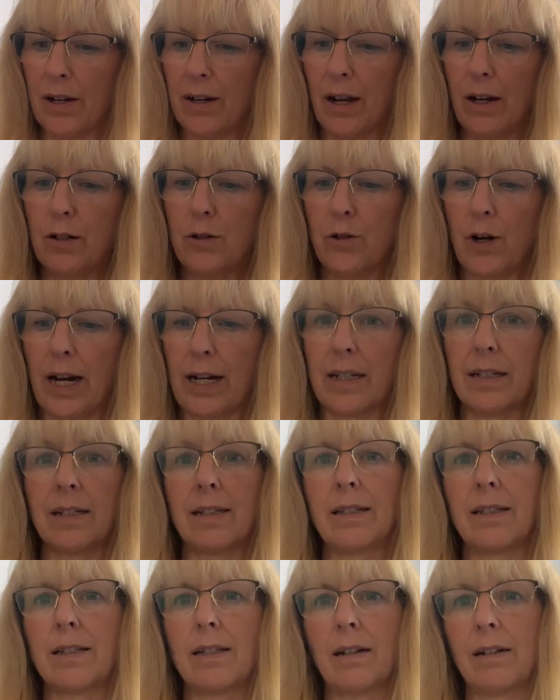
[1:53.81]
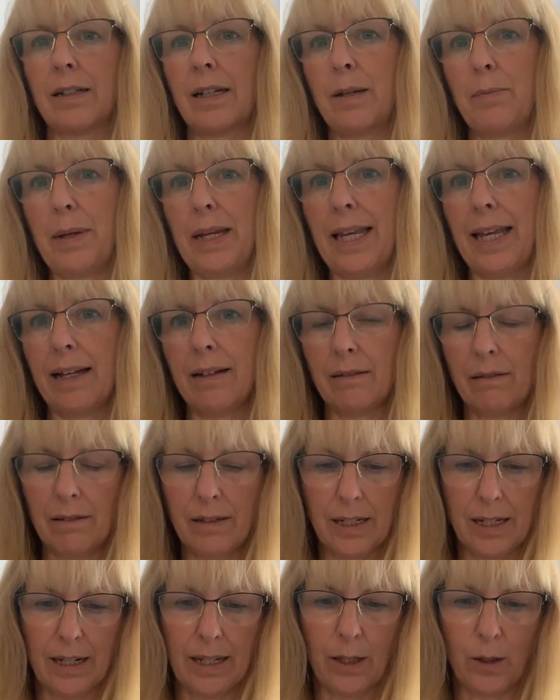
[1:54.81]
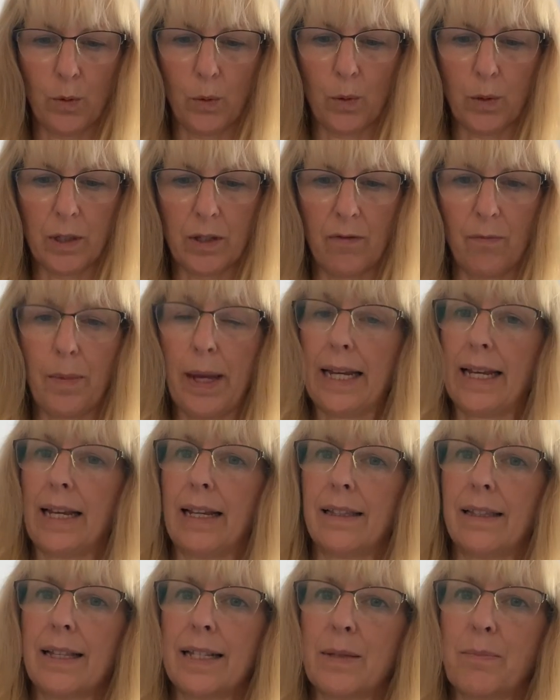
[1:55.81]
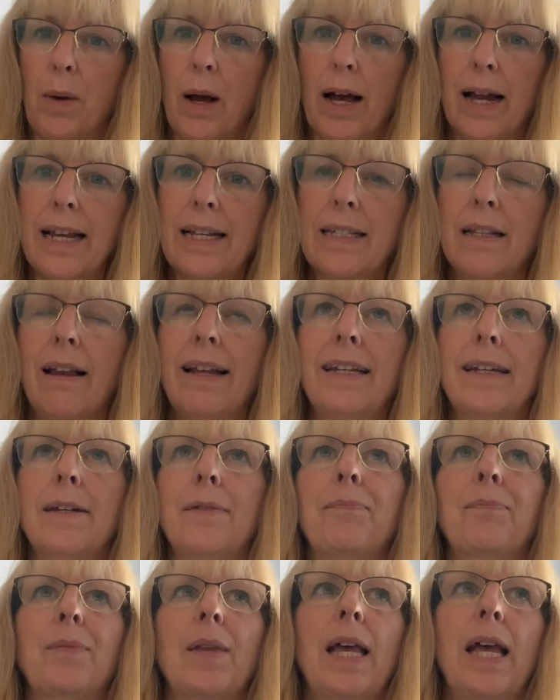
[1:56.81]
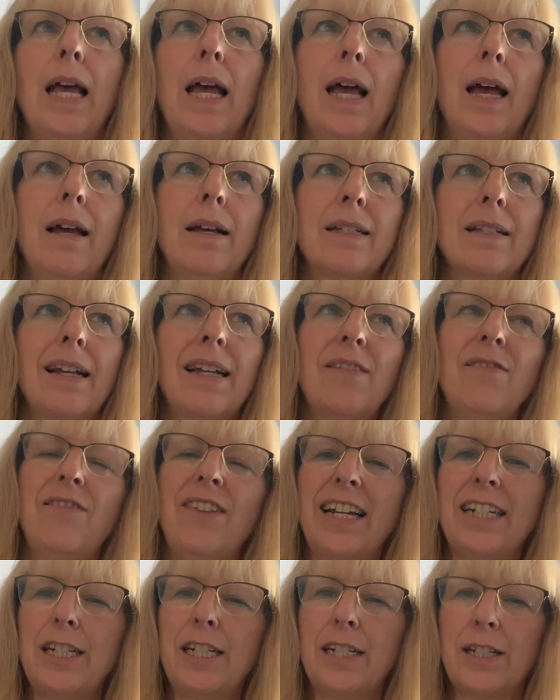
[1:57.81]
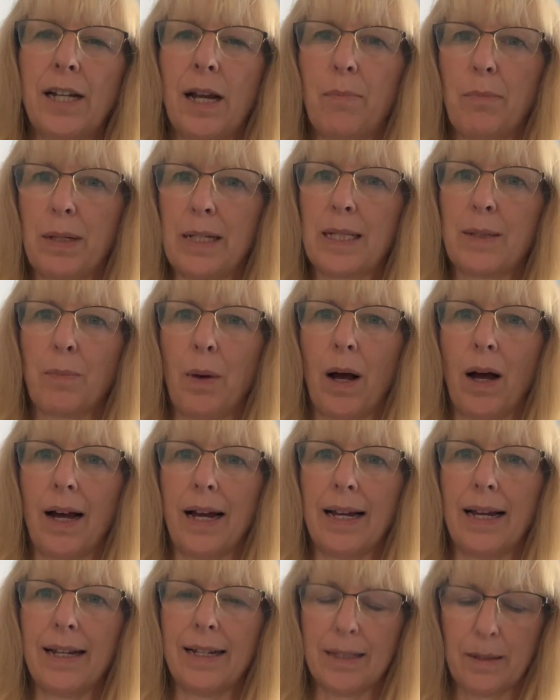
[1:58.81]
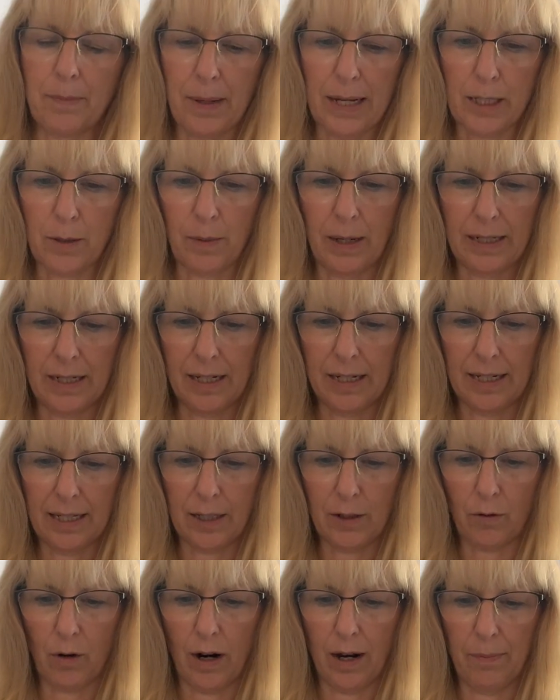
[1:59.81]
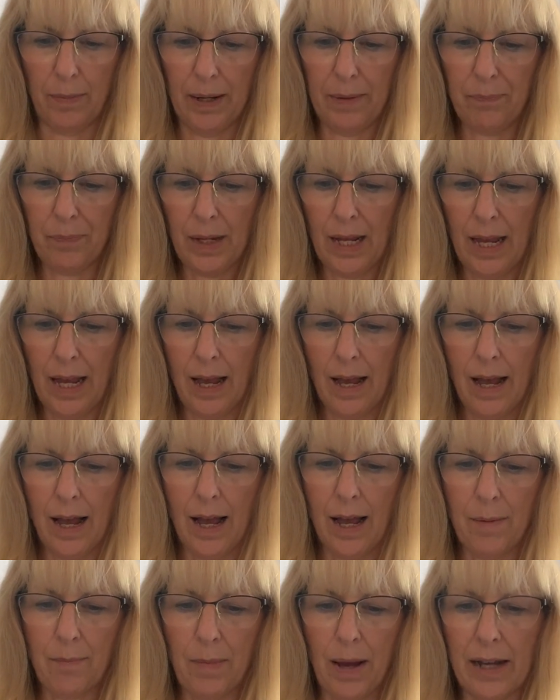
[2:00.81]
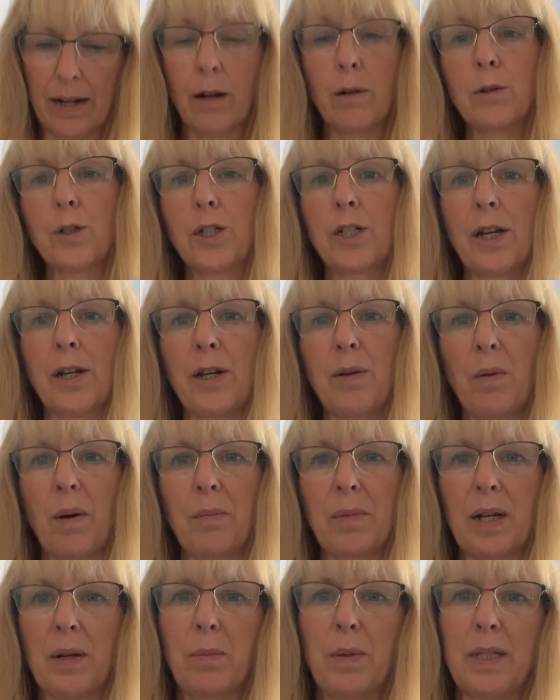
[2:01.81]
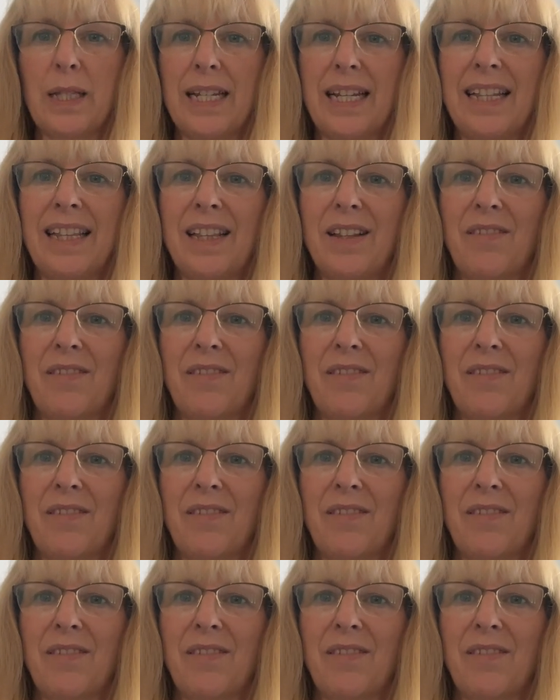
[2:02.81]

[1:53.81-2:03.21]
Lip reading: no dragons are going to be killed in the course of making this pie. It's like a veggie shepherd's pie is the best way to describe it. And I'll show you what I'm going to put in the